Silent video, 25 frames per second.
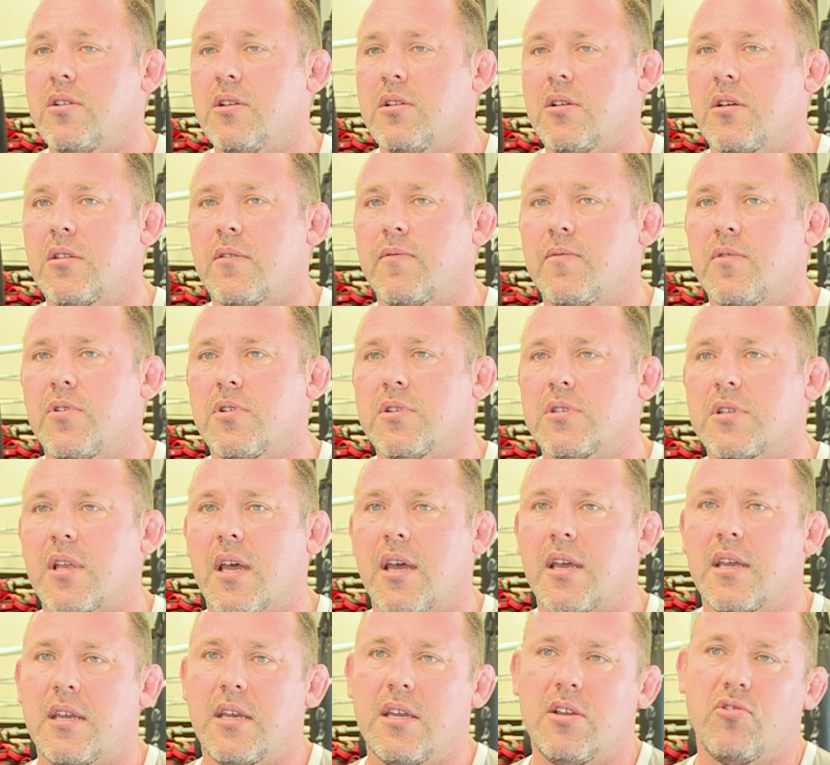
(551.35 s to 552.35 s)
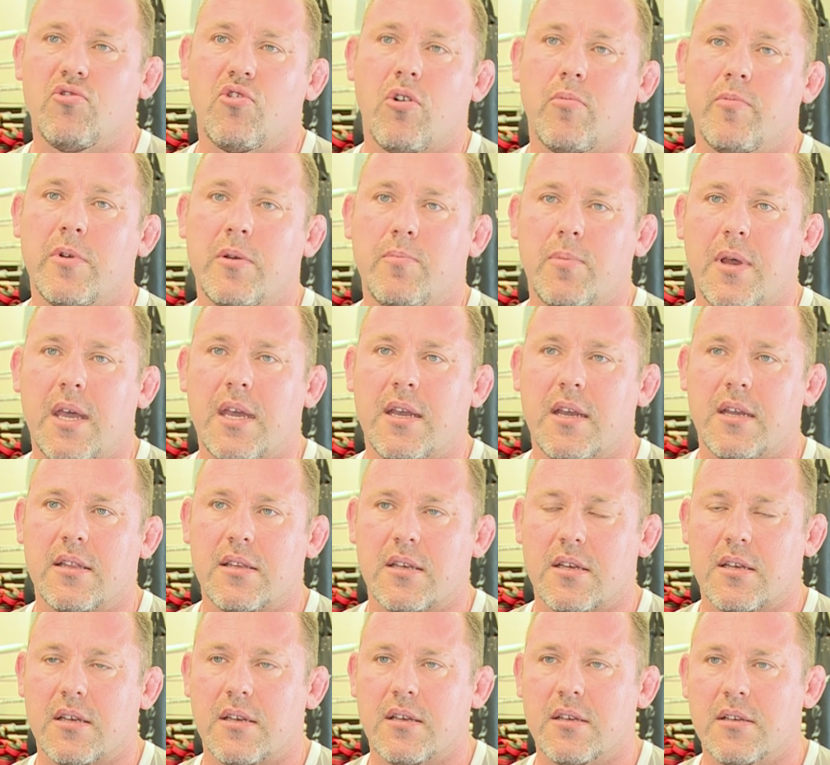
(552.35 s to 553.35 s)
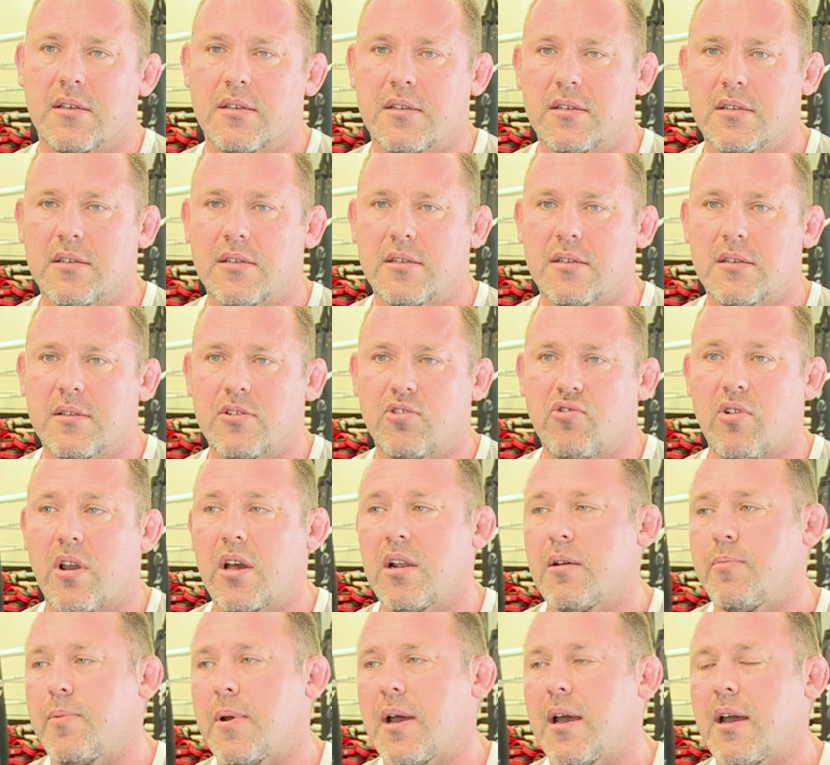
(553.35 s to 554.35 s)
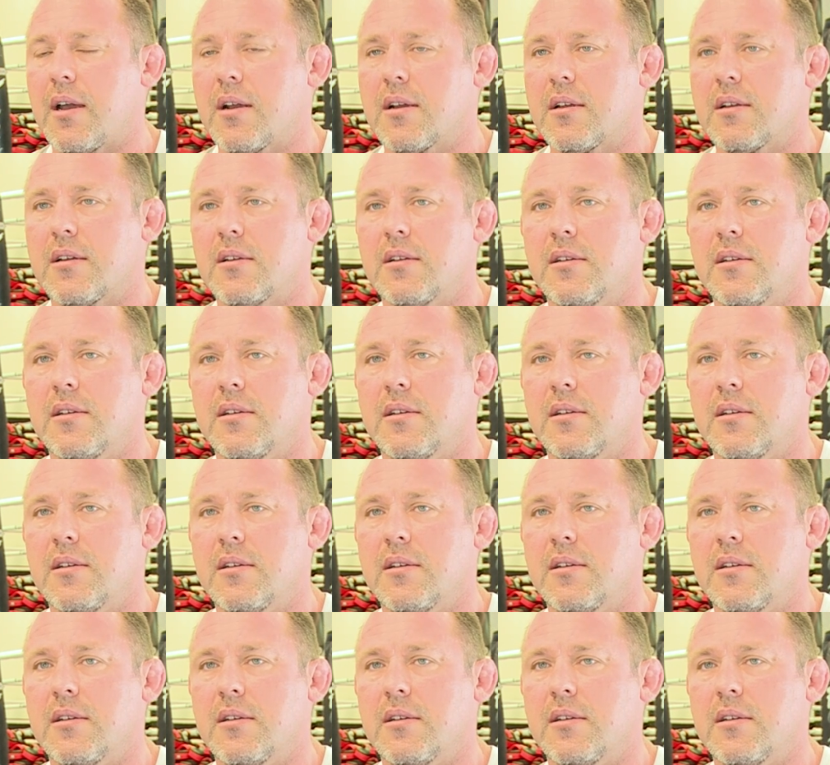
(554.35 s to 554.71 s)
You know, the first day he dropped me back at the trailer park,